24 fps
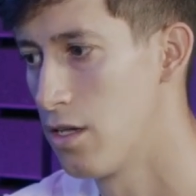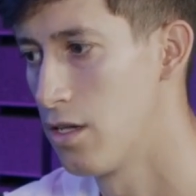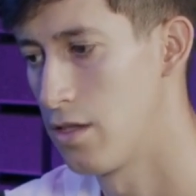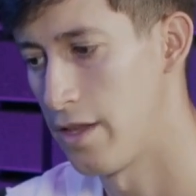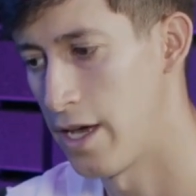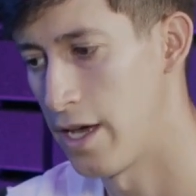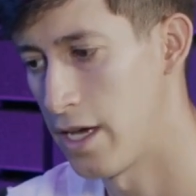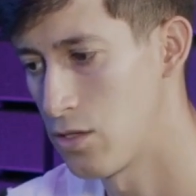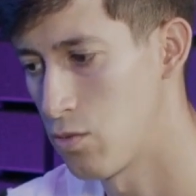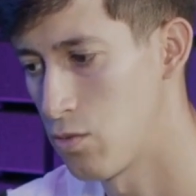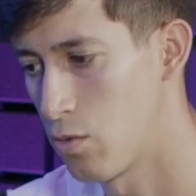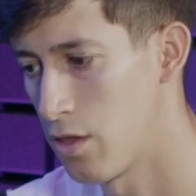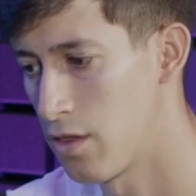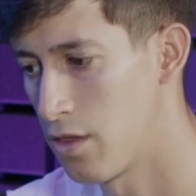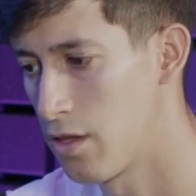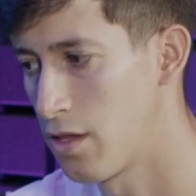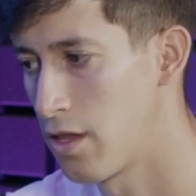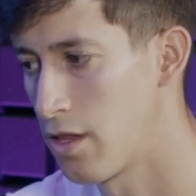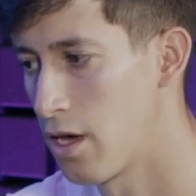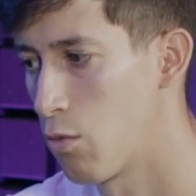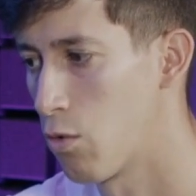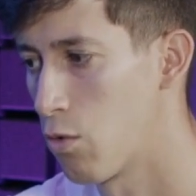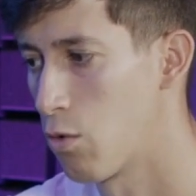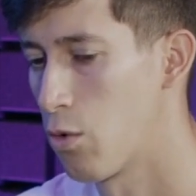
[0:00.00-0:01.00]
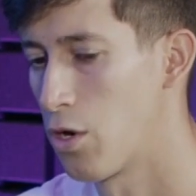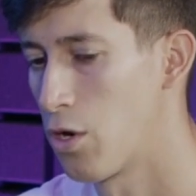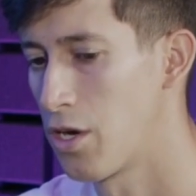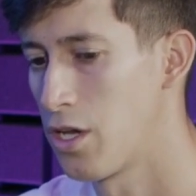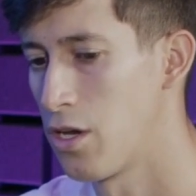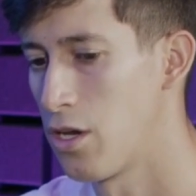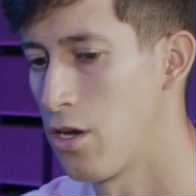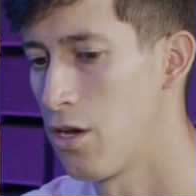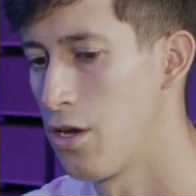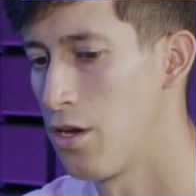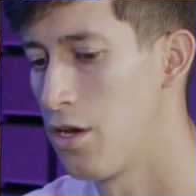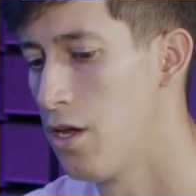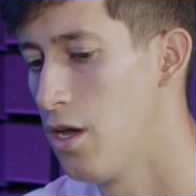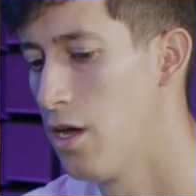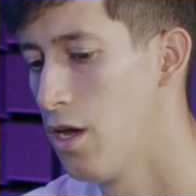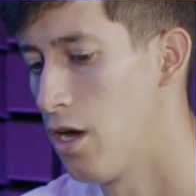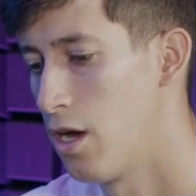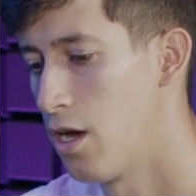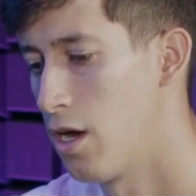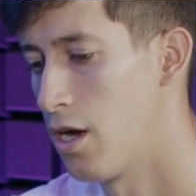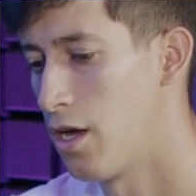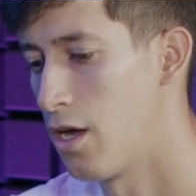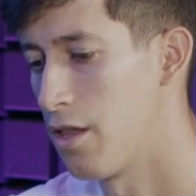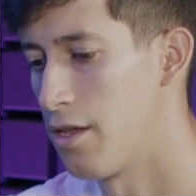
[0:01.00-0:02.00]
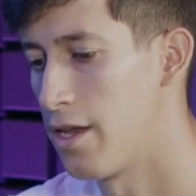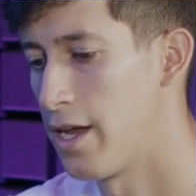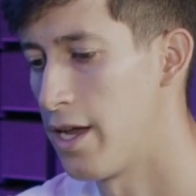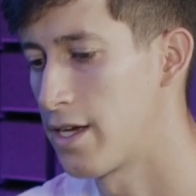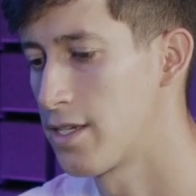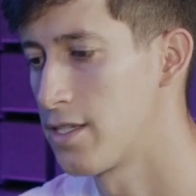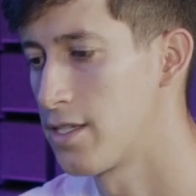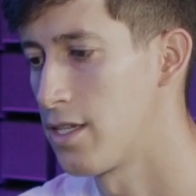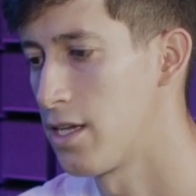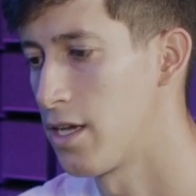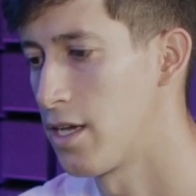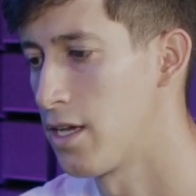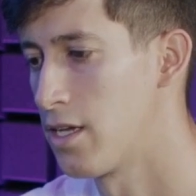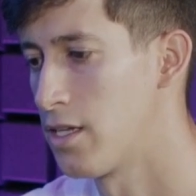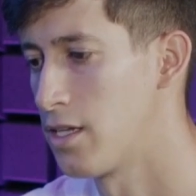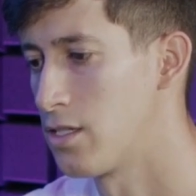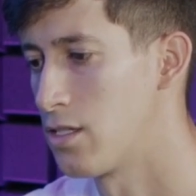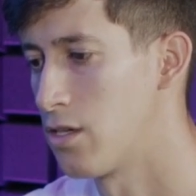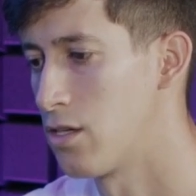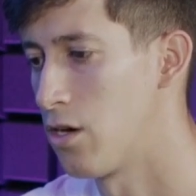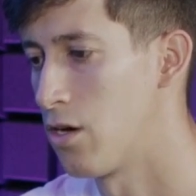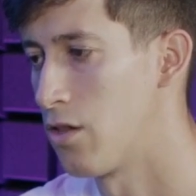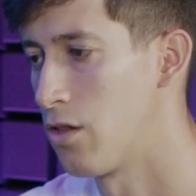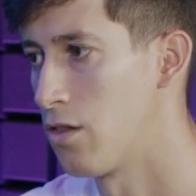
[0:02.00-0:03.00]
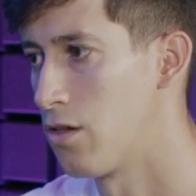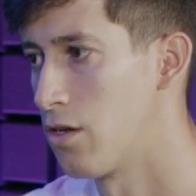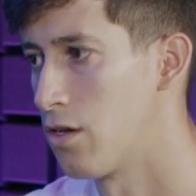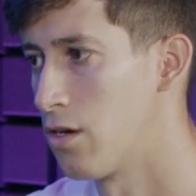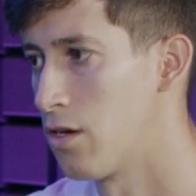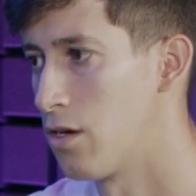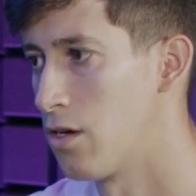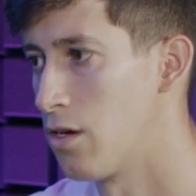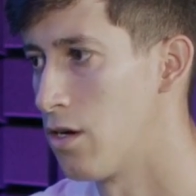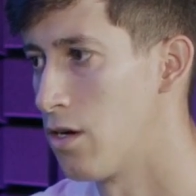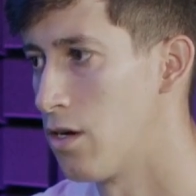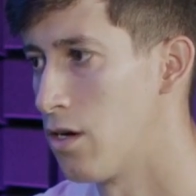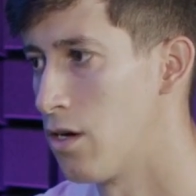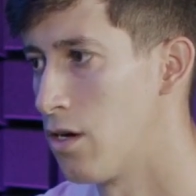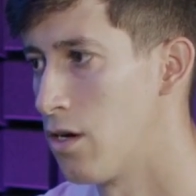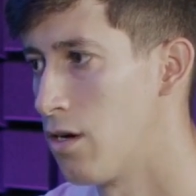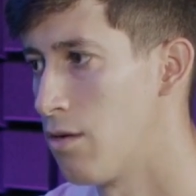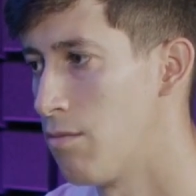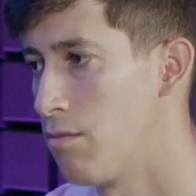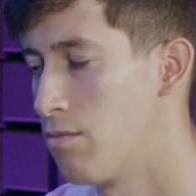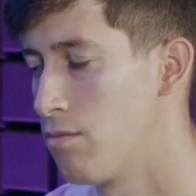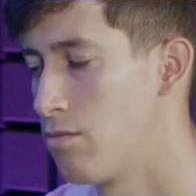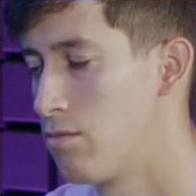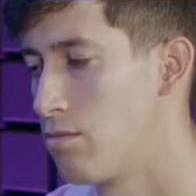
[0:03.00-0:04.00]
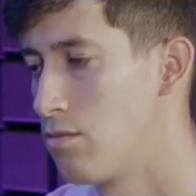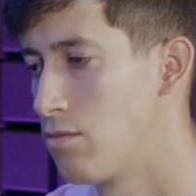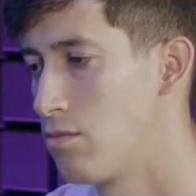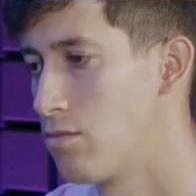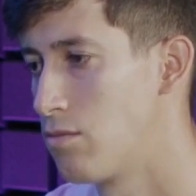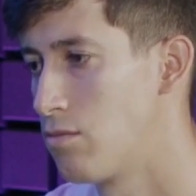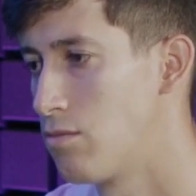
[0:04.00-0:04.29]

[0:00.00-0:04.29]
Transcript: That's one thing that we're working on. Uh, the next thing is on the um,